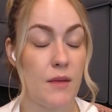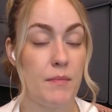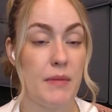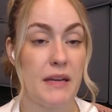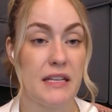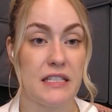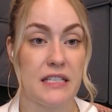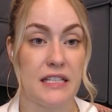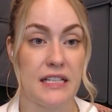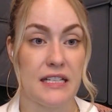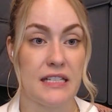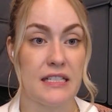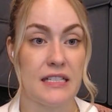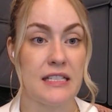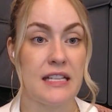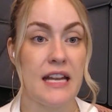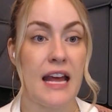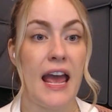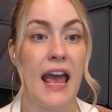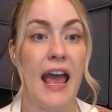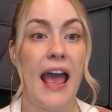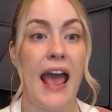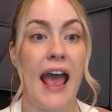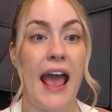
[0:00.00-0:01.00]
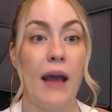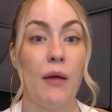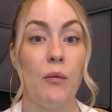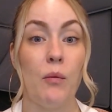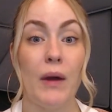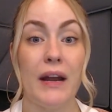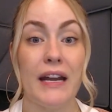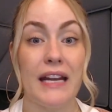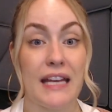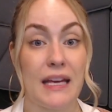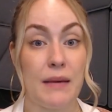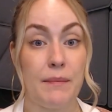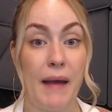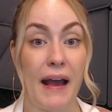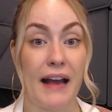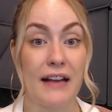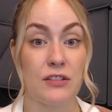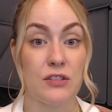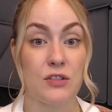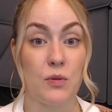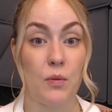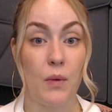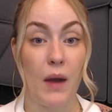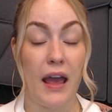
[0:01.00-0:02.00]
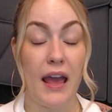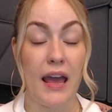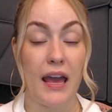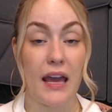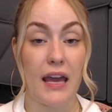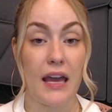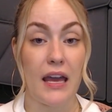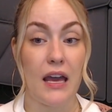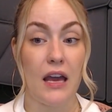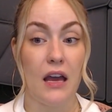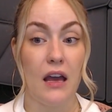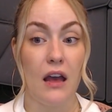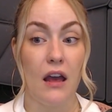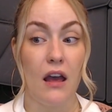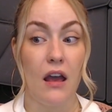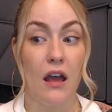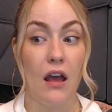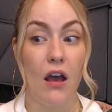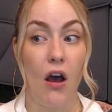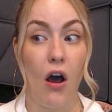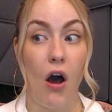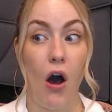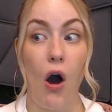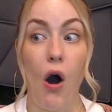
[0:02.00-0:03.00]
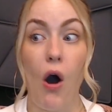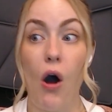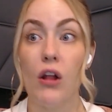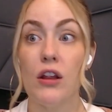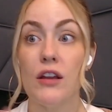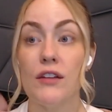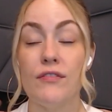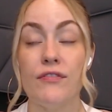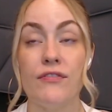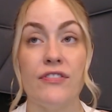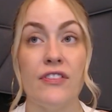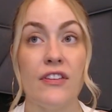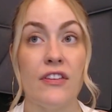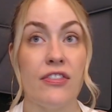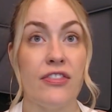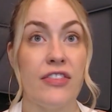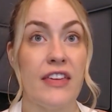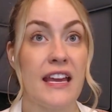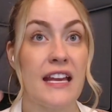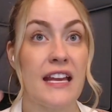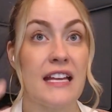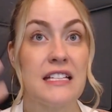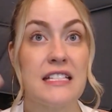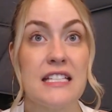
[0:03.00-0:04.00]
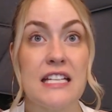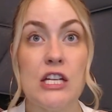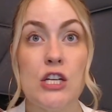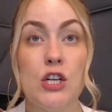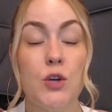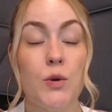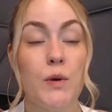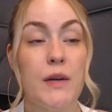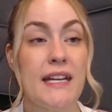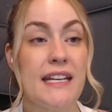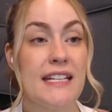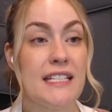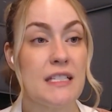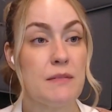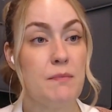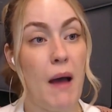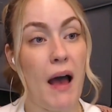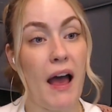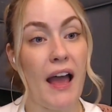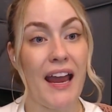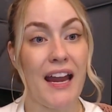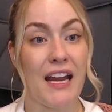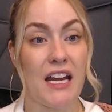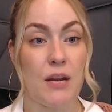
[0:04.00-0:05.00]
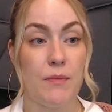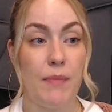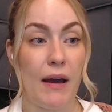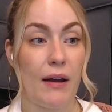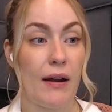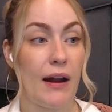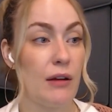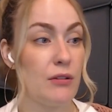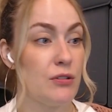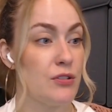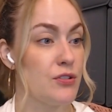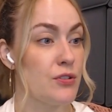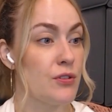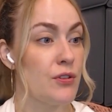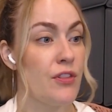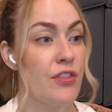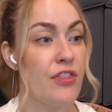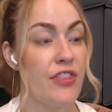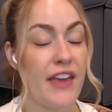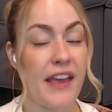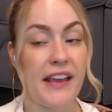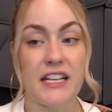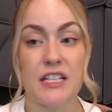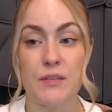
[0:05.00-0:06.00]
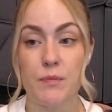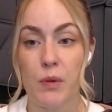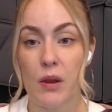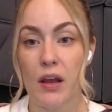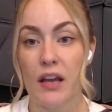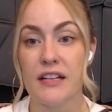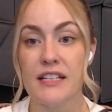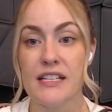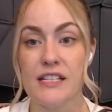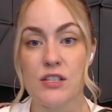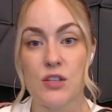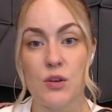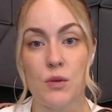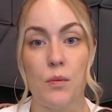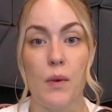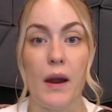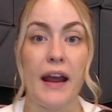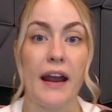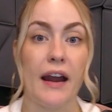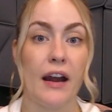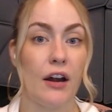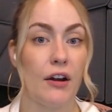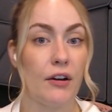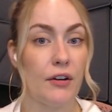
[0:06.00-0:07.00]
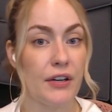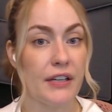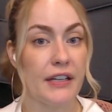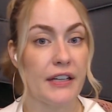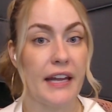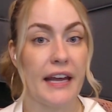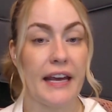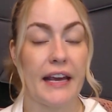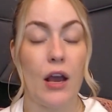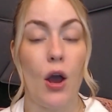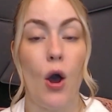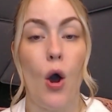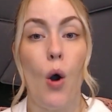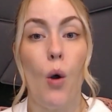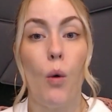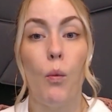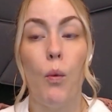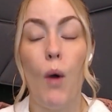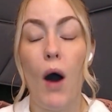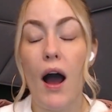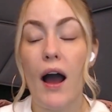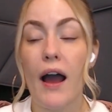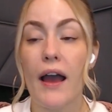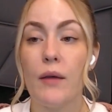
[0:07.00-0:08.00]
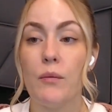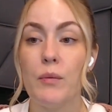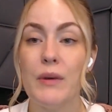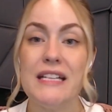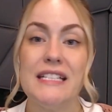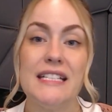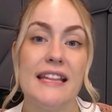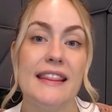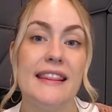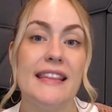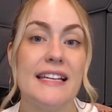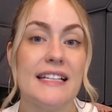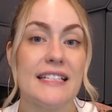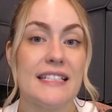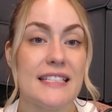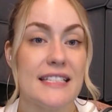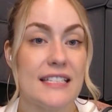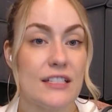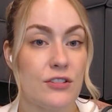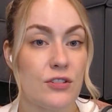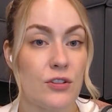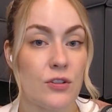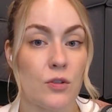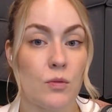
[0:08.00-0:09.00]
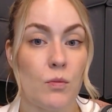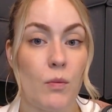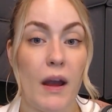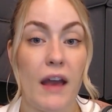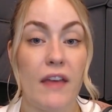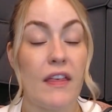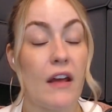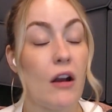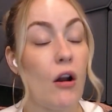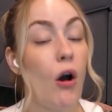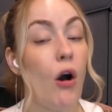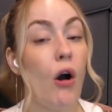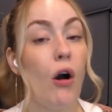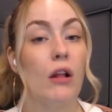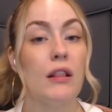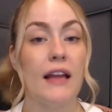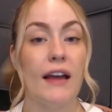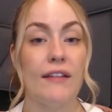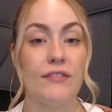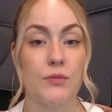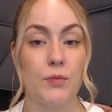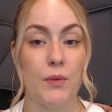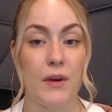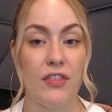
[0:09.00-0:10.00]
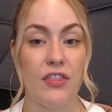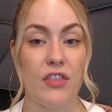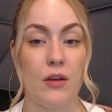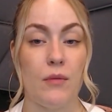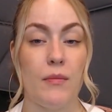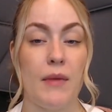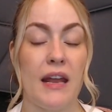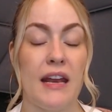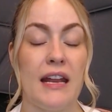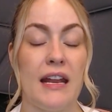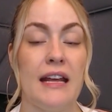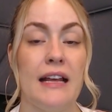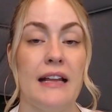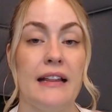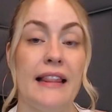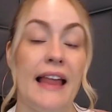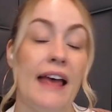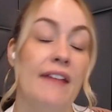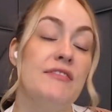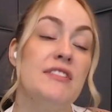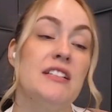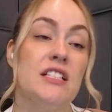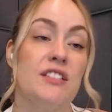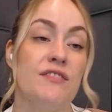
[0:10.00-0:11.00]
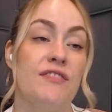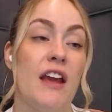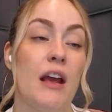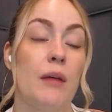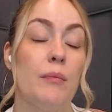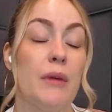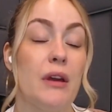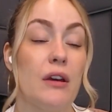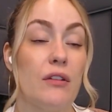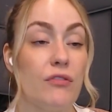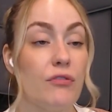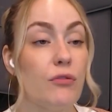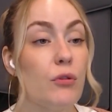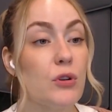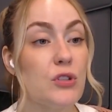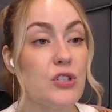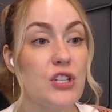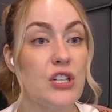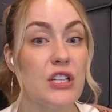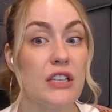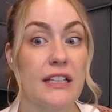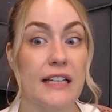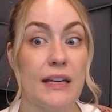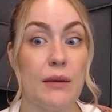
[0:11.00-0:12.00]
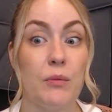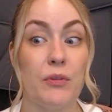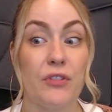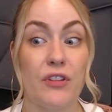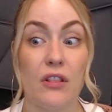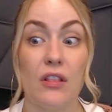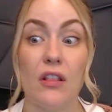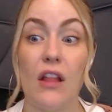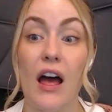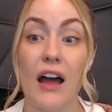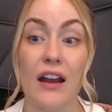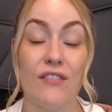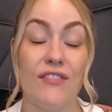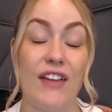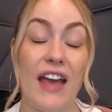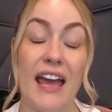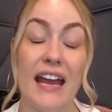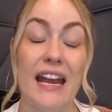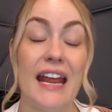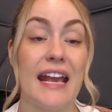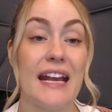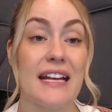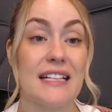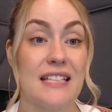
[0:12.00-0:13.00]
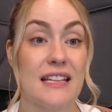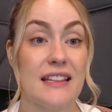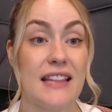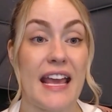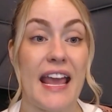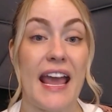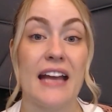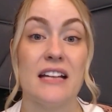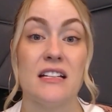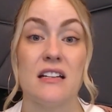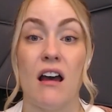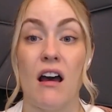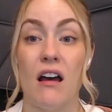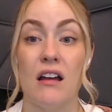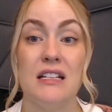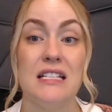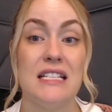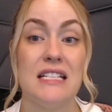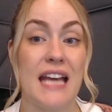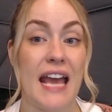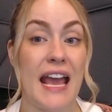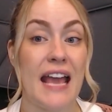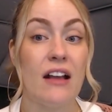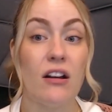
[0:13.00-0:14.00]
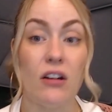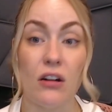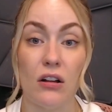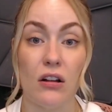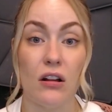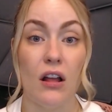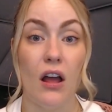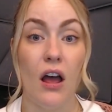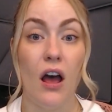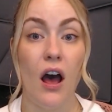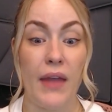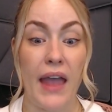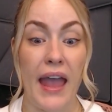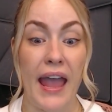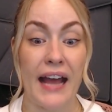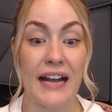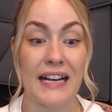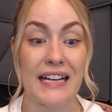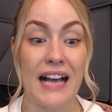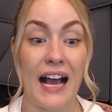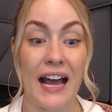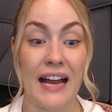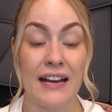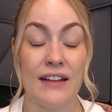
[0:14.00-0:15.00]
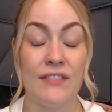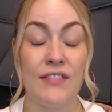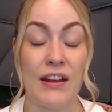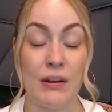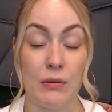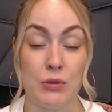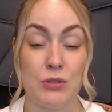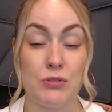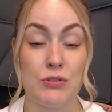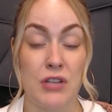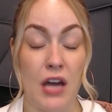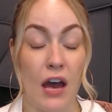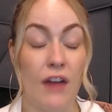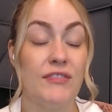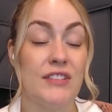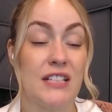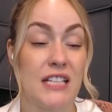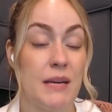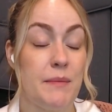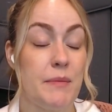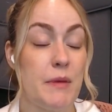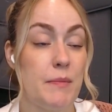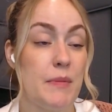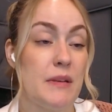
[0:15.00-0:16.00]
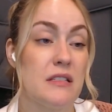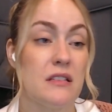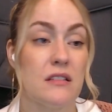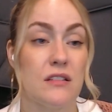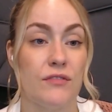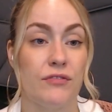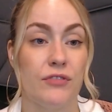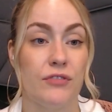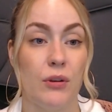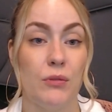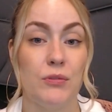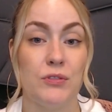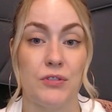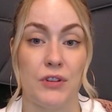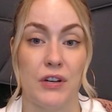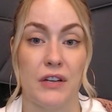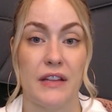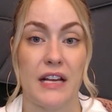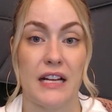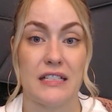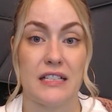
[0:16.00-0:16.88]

the business. And when he passed away, all of the things he knew in his mind about how certain things plugged into where and like why we did this this certain way that all left with him and it left his family unfortunately with a lot of headaches that they had to untangle and kind of it was tough to keep the business afloat during that